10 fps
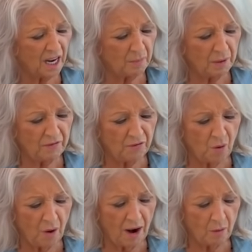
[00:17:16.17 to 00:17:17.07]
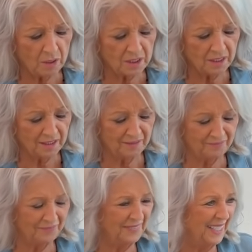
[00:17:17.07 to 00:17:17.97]
God, so Julie, four hours. I cheated and
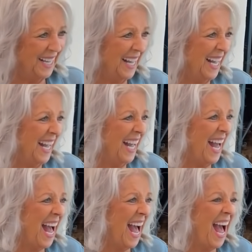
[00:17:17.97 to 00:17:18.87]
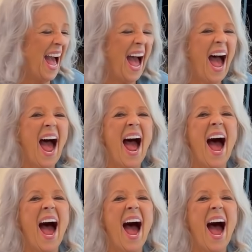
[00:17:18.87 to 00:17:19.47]
put mine in the, in the freezer.